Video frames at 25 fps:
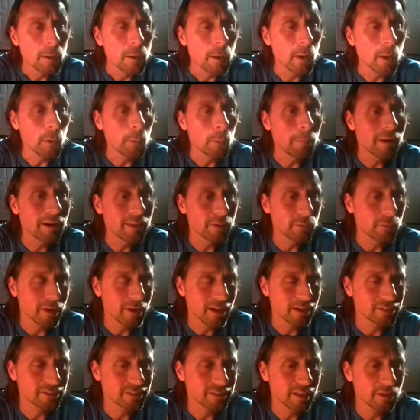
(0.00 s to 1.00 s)
Oh, by the way,
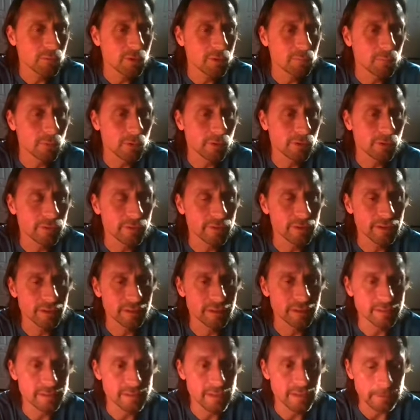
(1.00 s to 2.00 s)
I'll say one more thing,
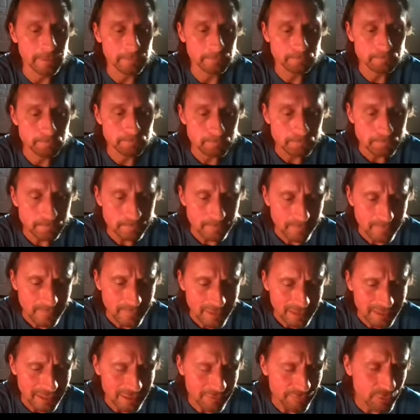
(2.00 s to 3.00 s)
is that
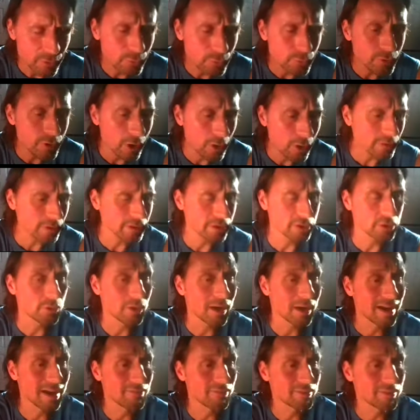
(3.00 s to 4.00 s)
if you know that you
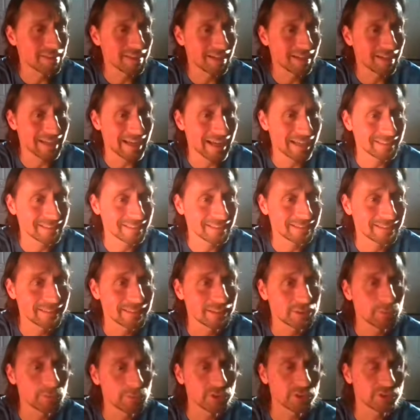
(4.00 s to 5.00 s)
have a
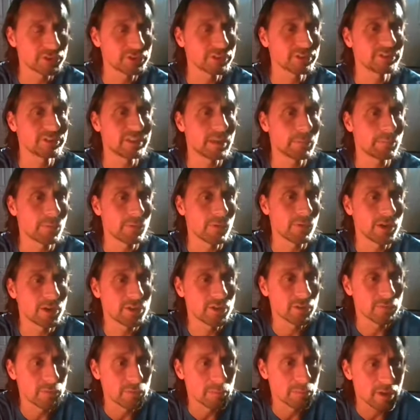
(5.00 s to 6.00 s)
diastasis, which is a
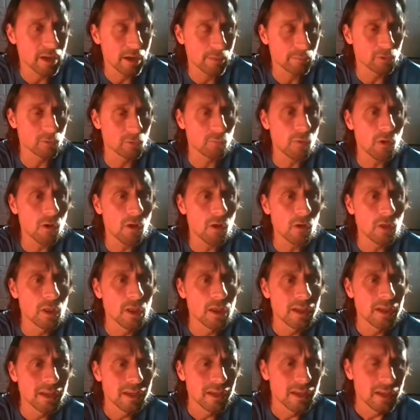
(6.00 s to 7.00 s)
separation of the abdominal wall,
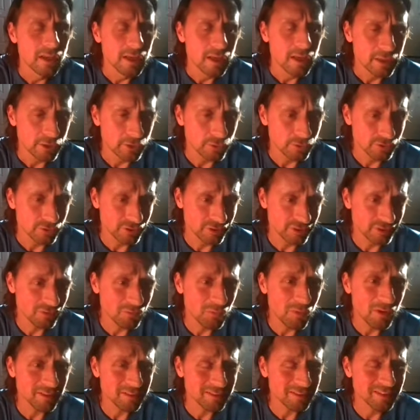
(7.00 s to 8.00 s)
you still
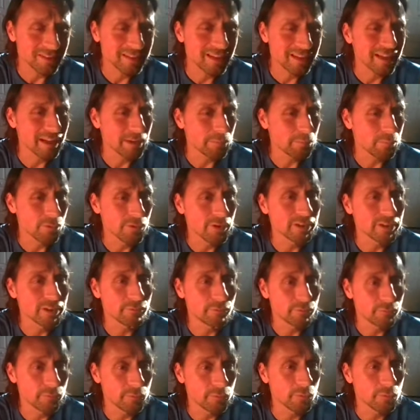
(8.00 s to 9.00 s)
want to get a pretty
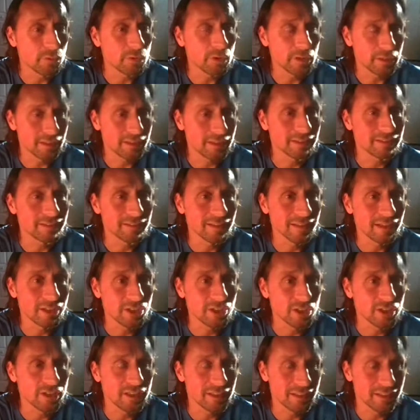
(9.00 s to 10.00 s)
full
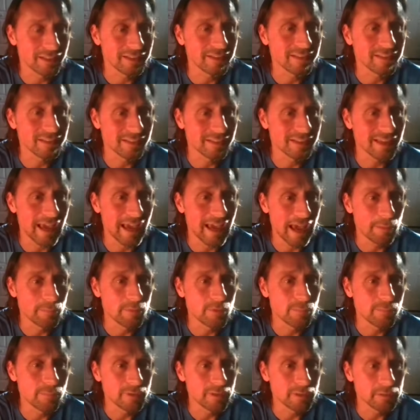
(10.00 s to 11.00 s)
inhalation into the
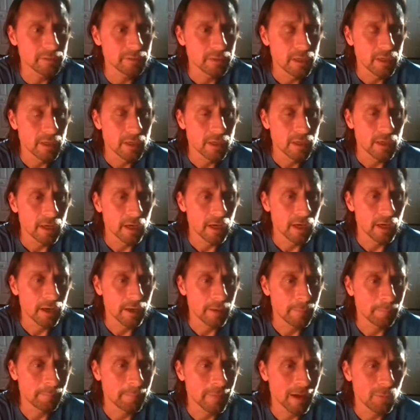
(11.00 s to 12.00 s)
abdomen.
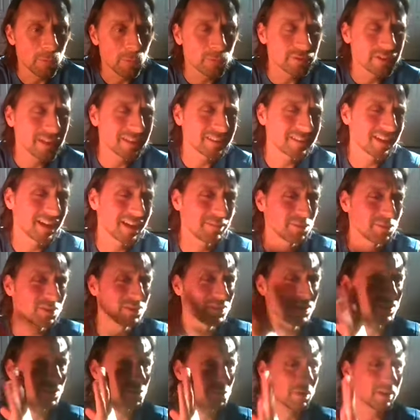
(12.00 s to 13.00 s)
I won't take time
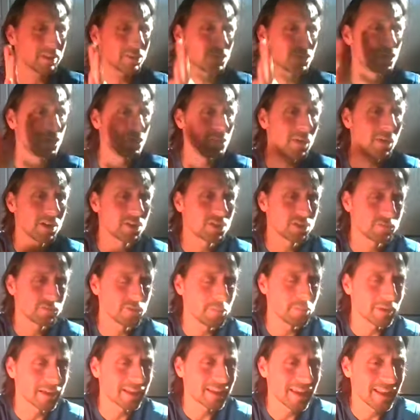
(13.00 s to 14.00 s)
to explain too much of
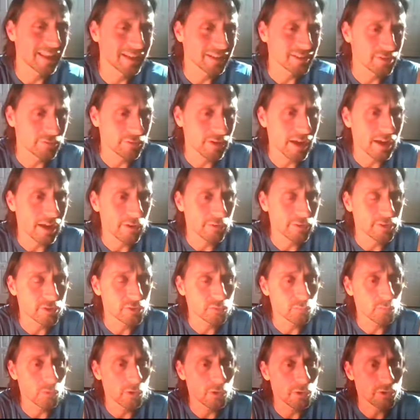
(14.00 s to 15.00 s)
the mechanics of how
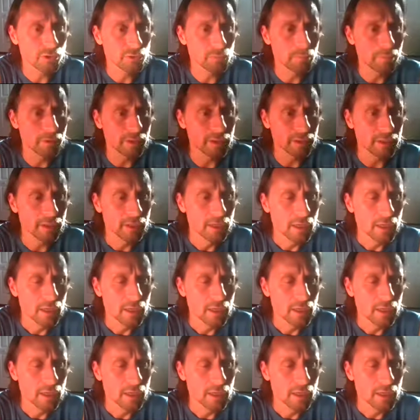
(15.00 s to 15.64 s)
this works, but